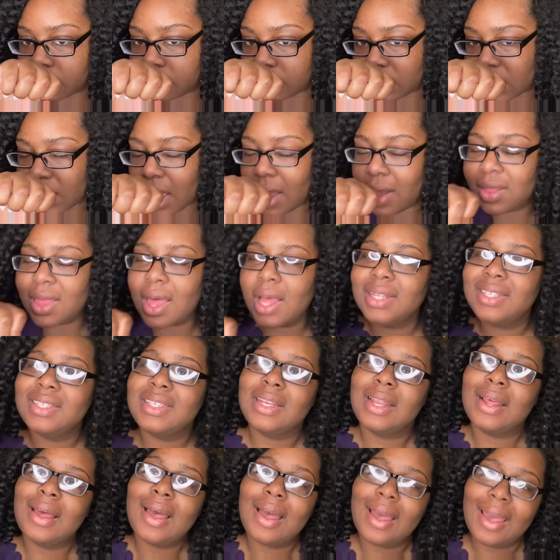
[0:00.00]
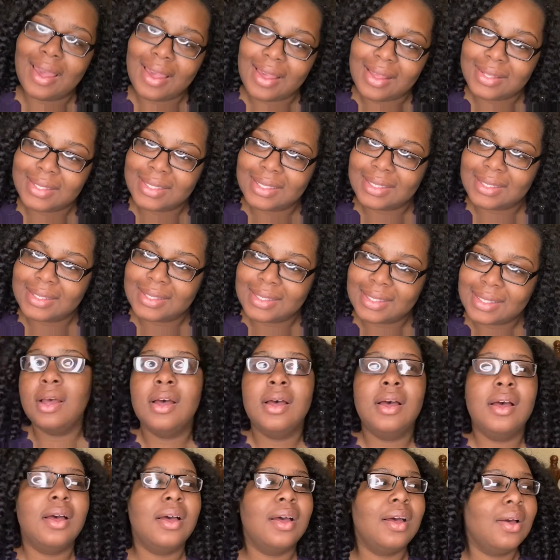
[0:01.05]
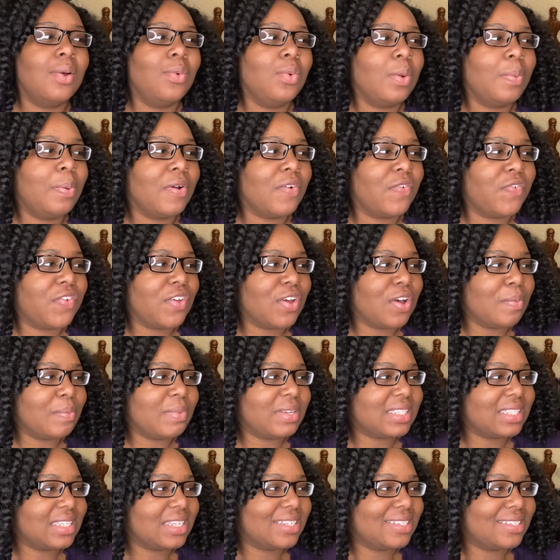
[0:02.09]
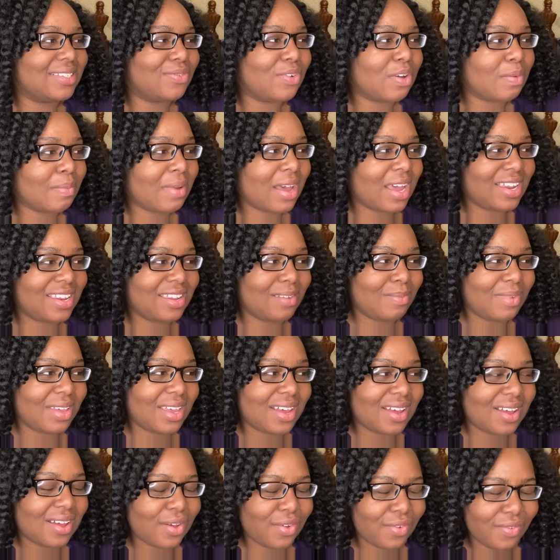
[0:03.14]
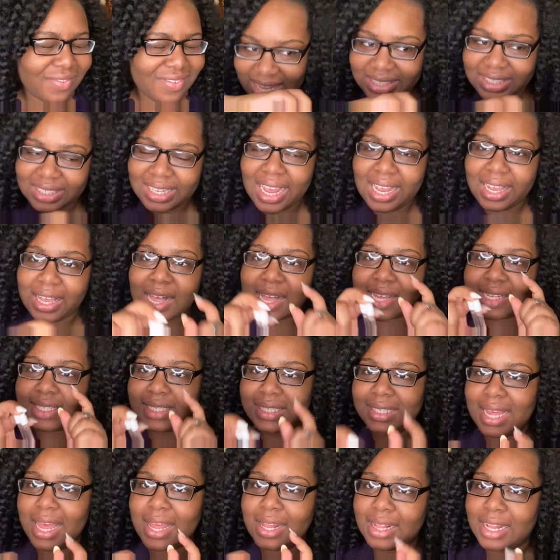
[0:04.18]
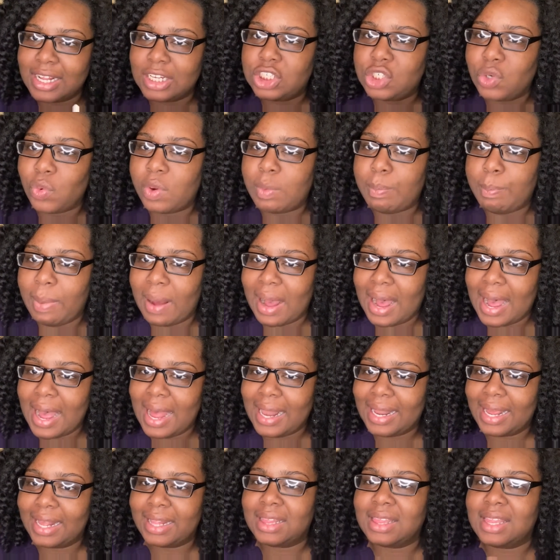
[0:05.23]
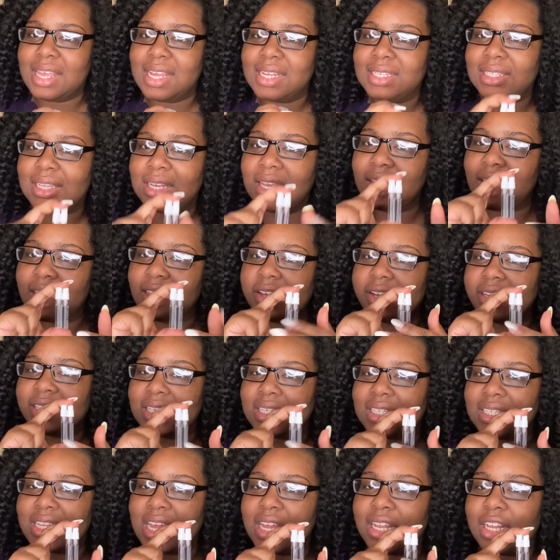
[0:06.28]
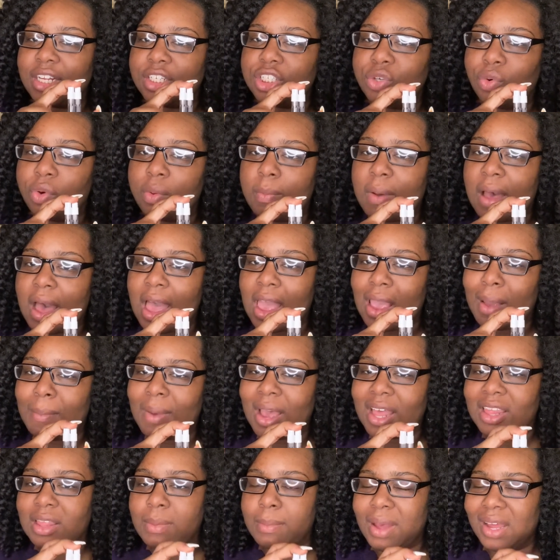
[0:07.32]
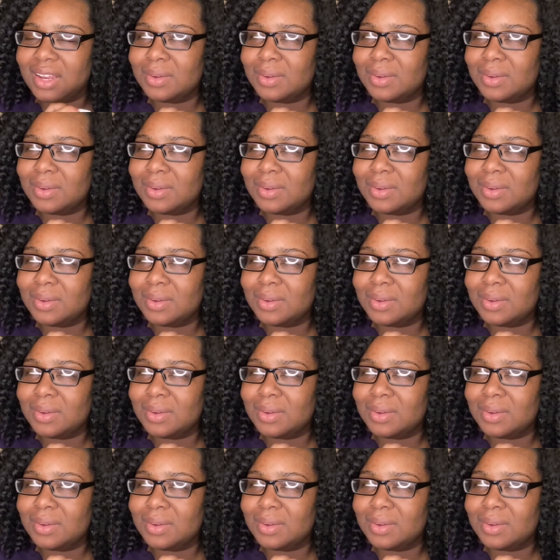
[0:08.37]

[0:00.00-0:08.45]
Oh, that's nice. Oh, what perfume is this reminding me of? It's like a scent that you would buy, like these together is a scent that you would buy in Bath and Body